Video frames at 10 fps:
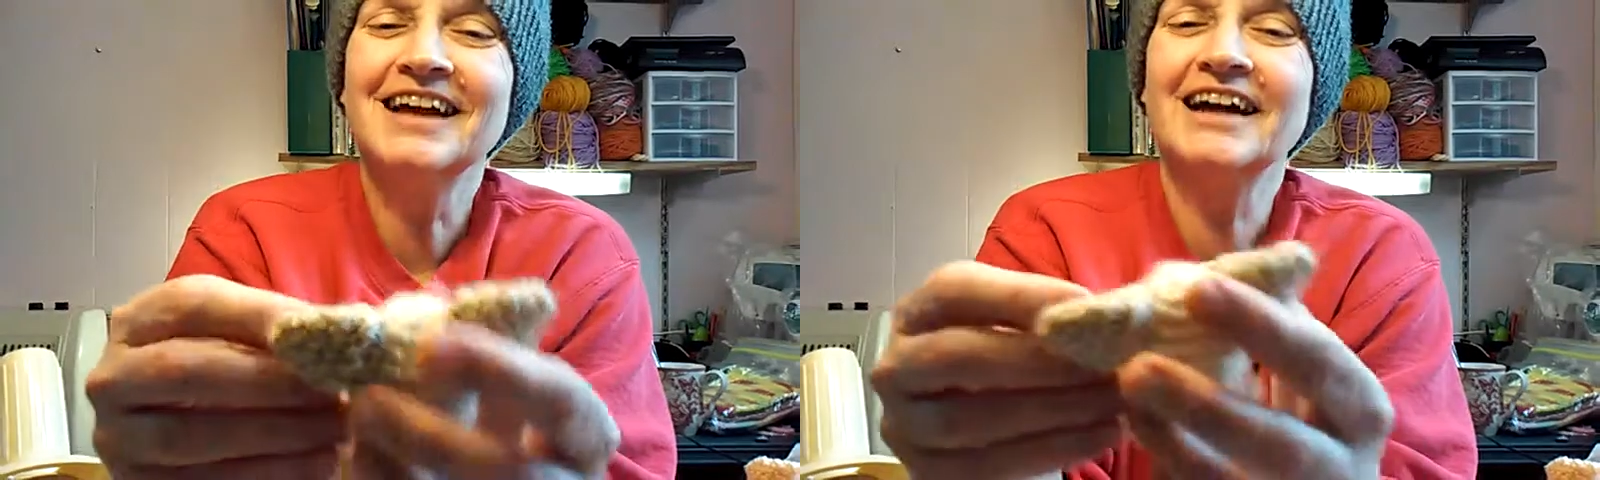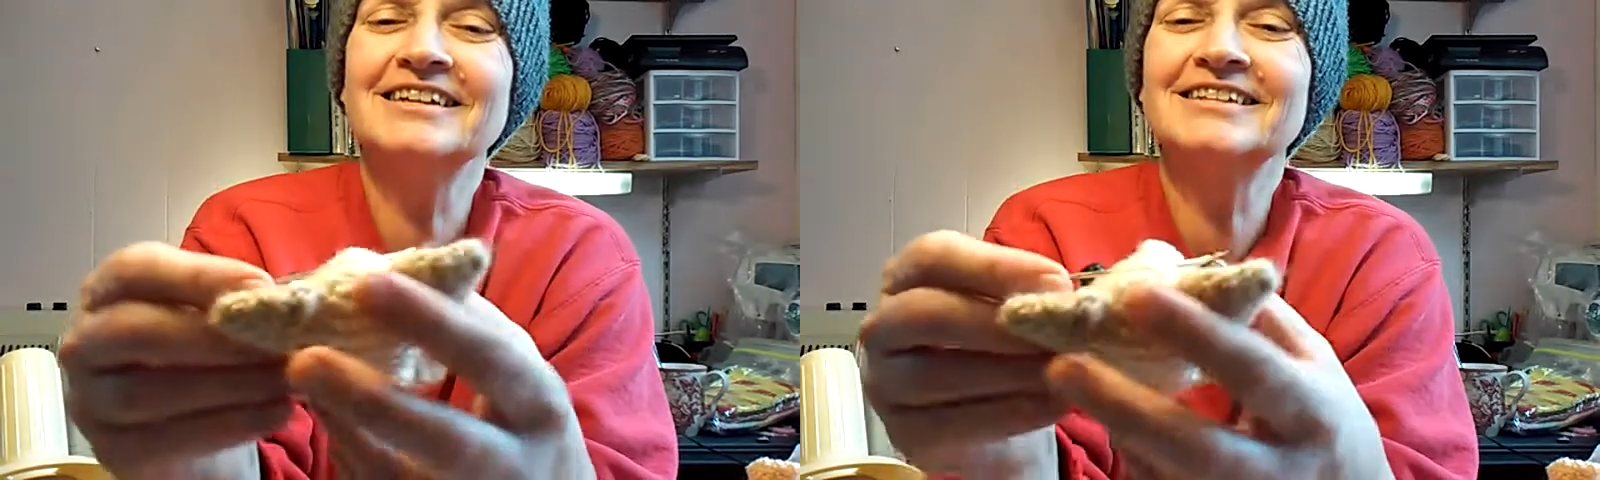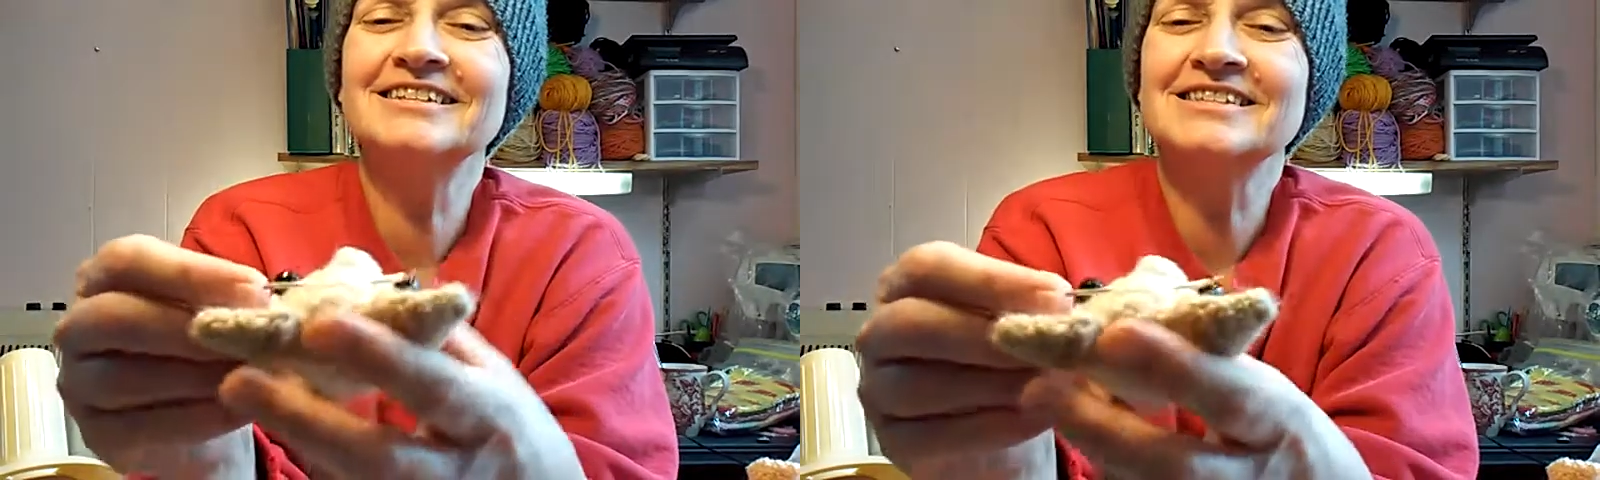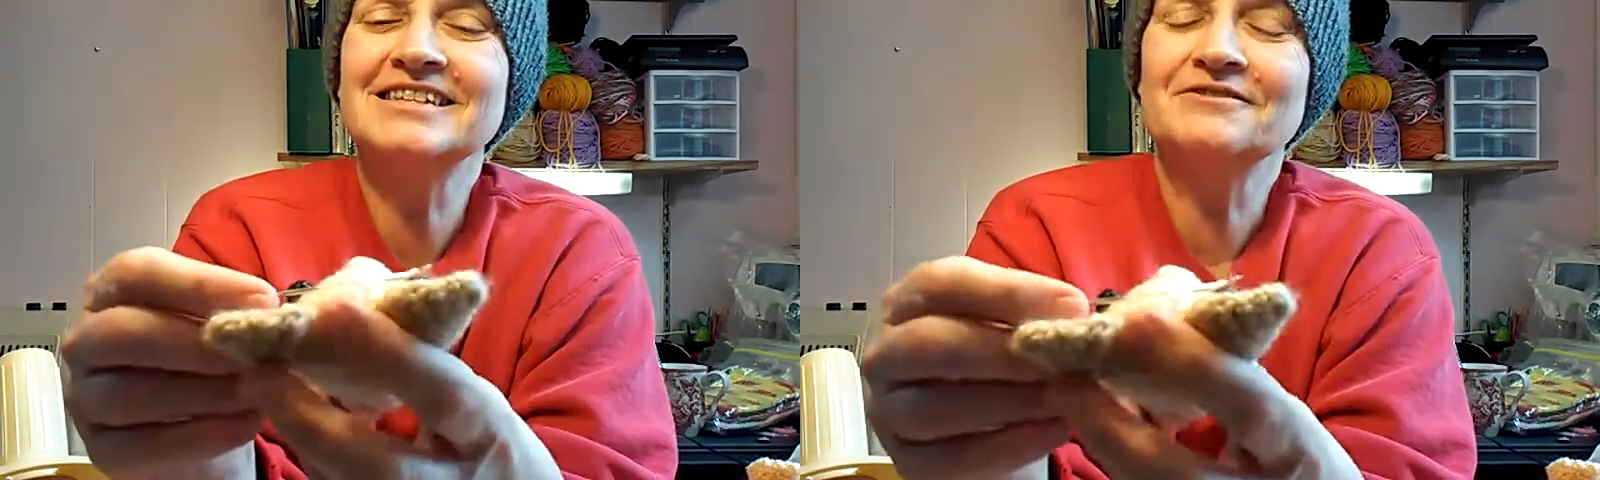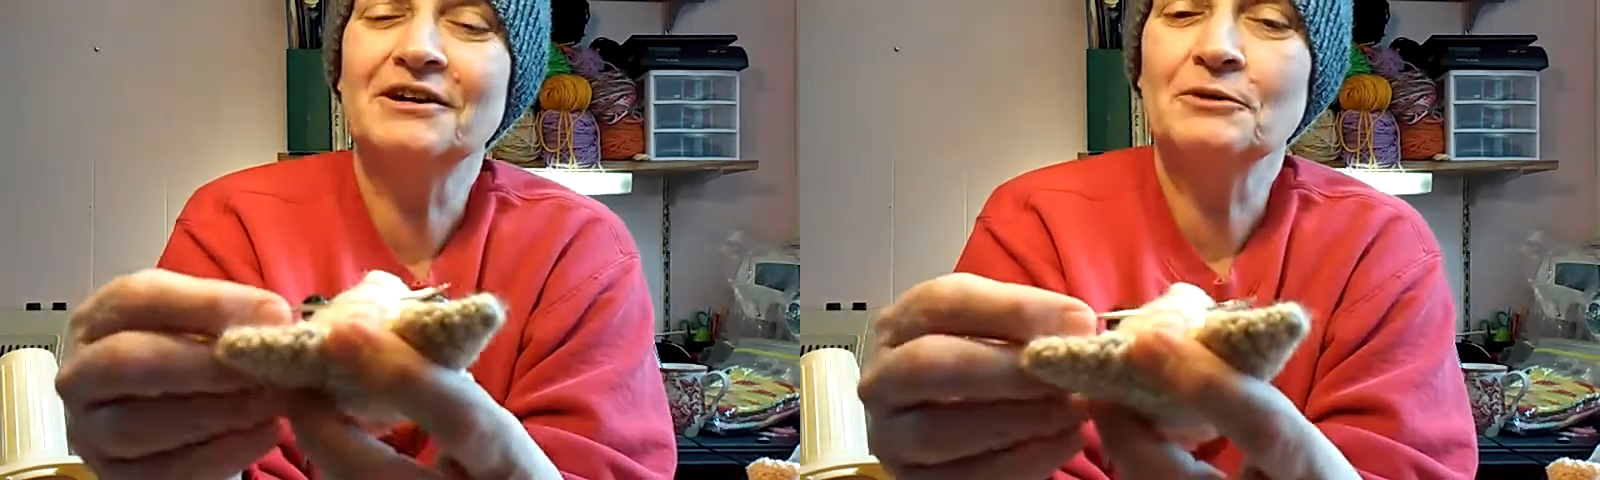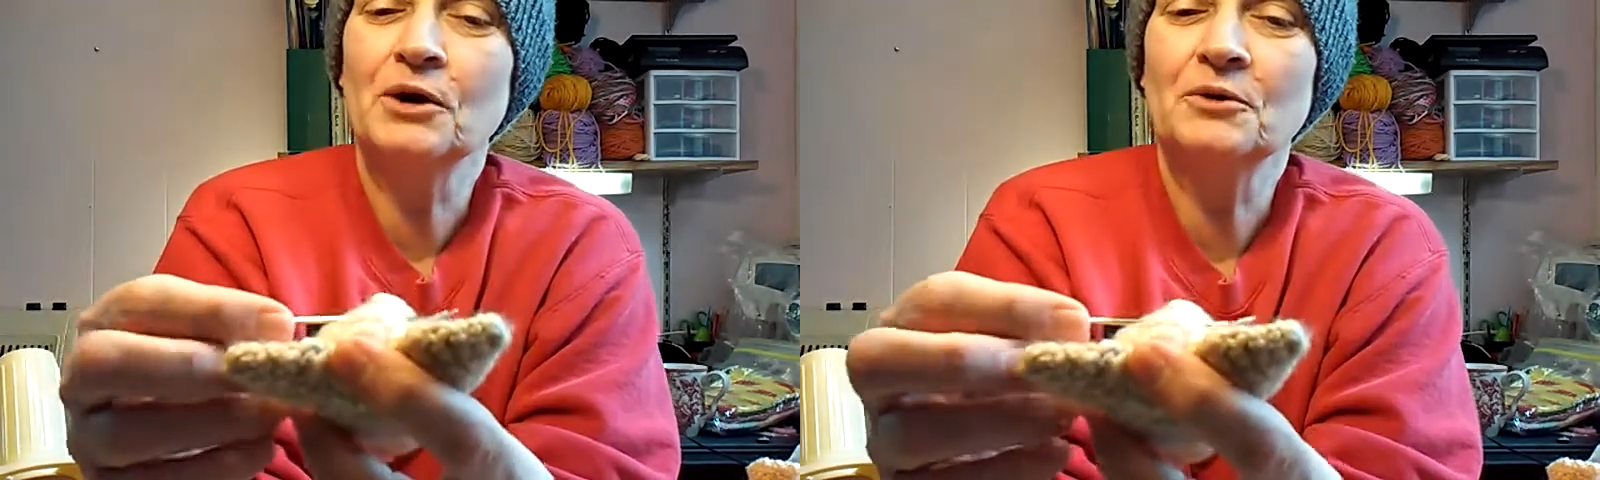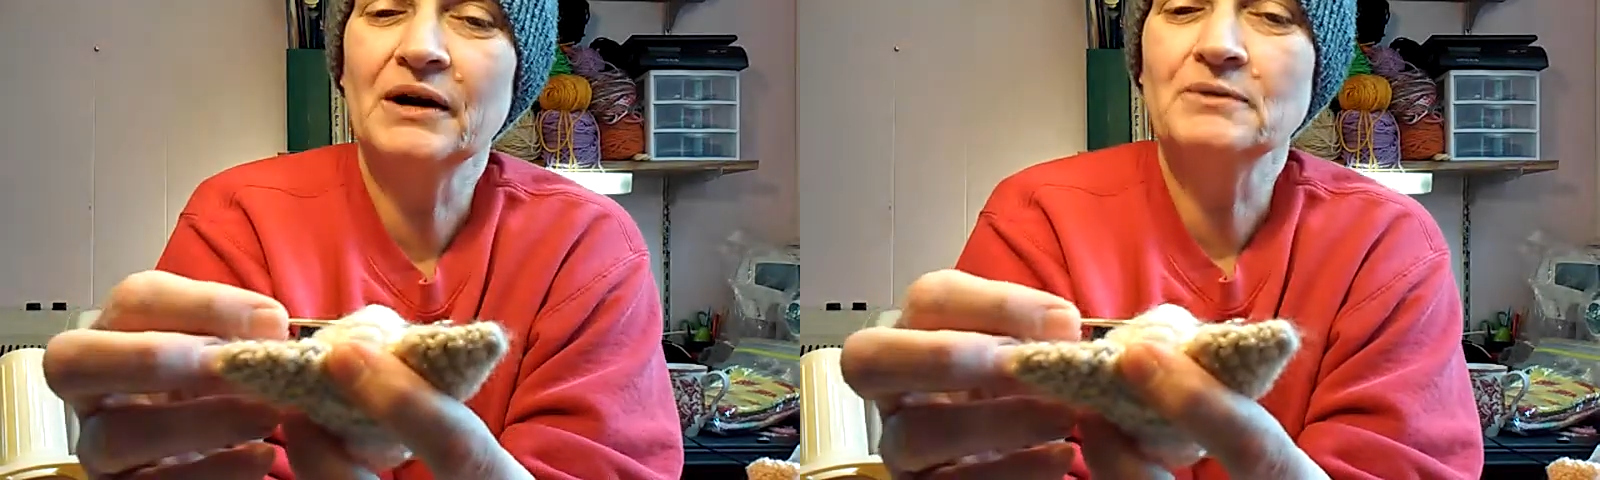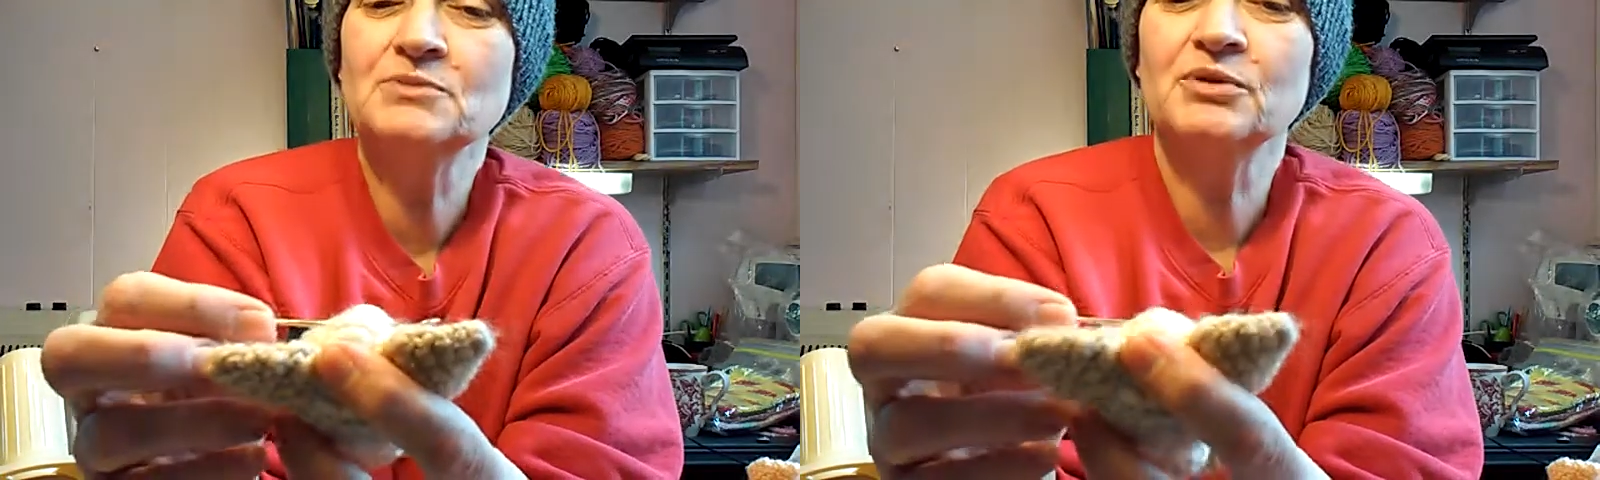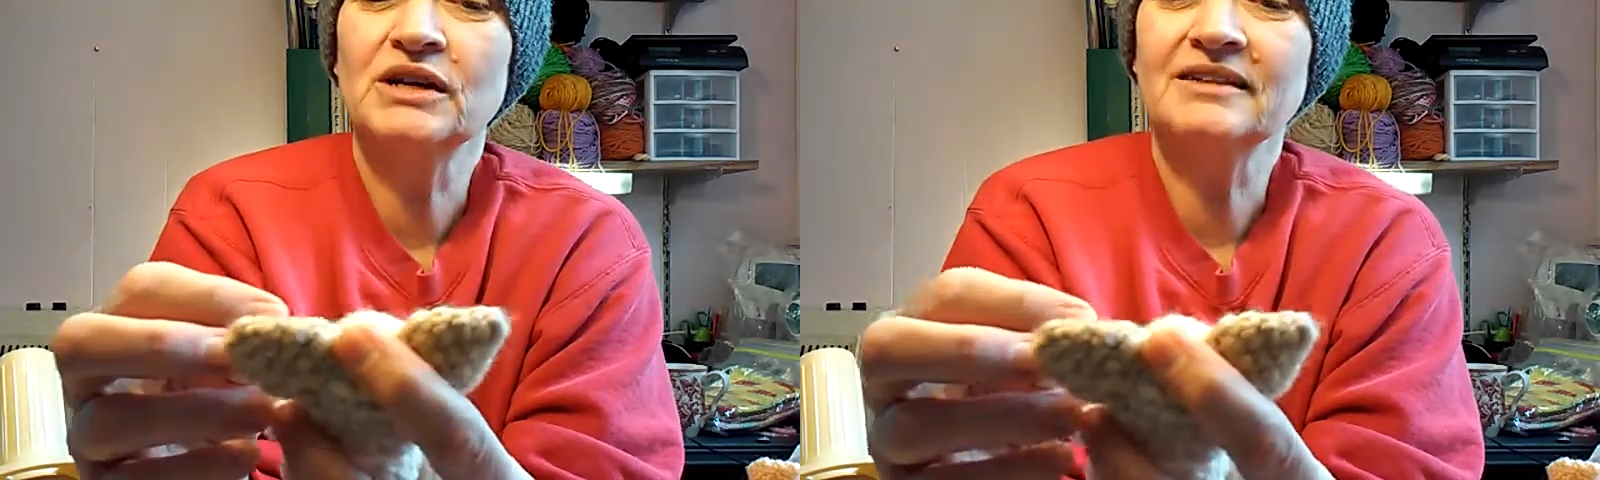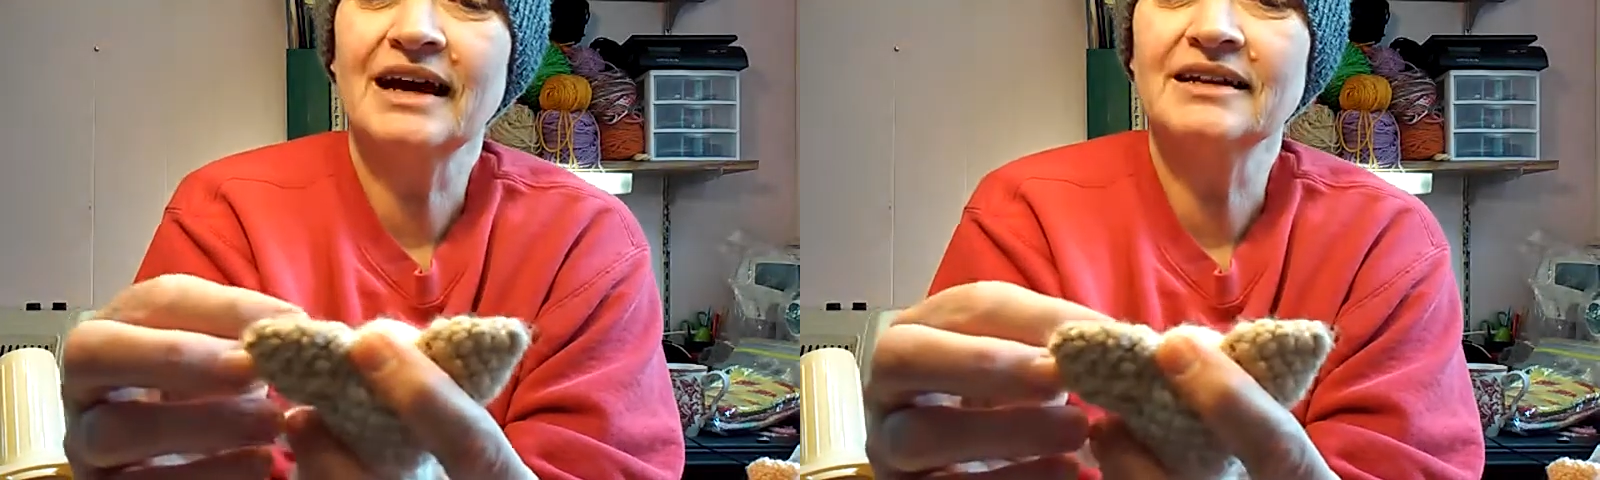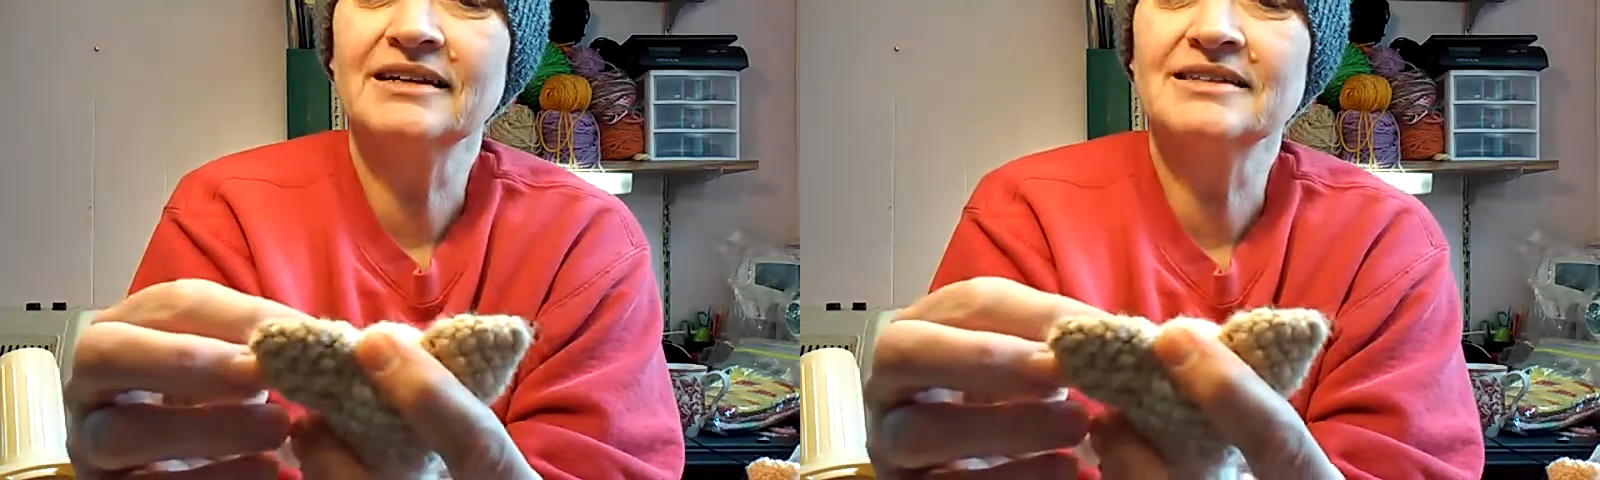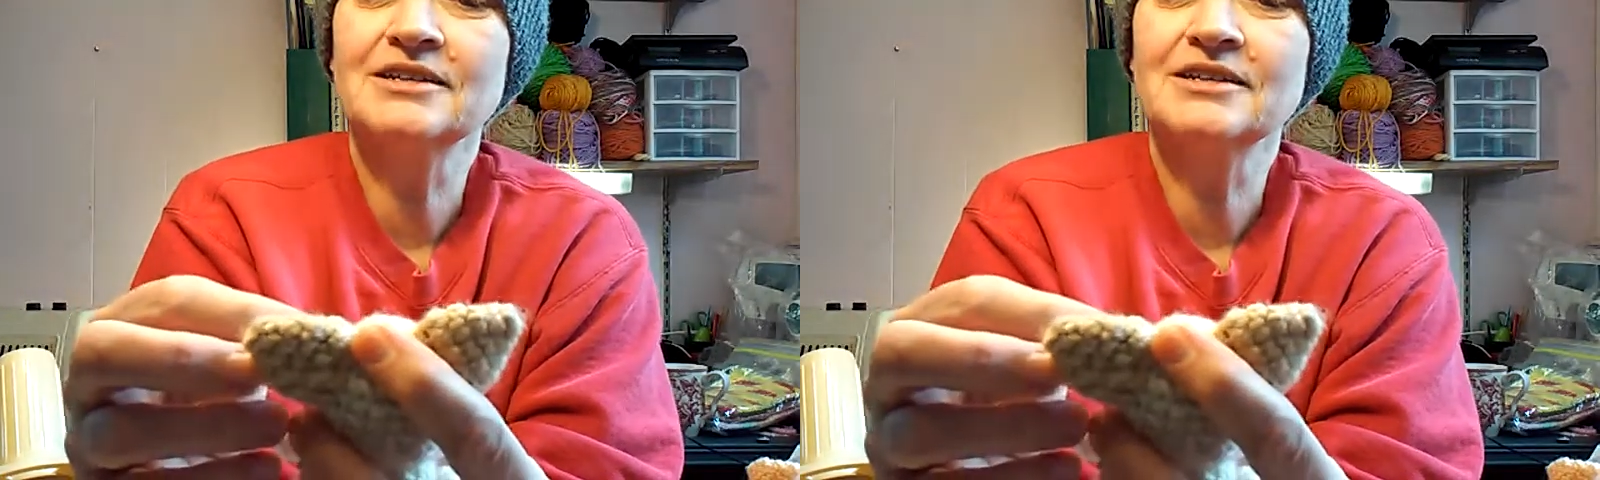I couldn't see very well when I was putting that in.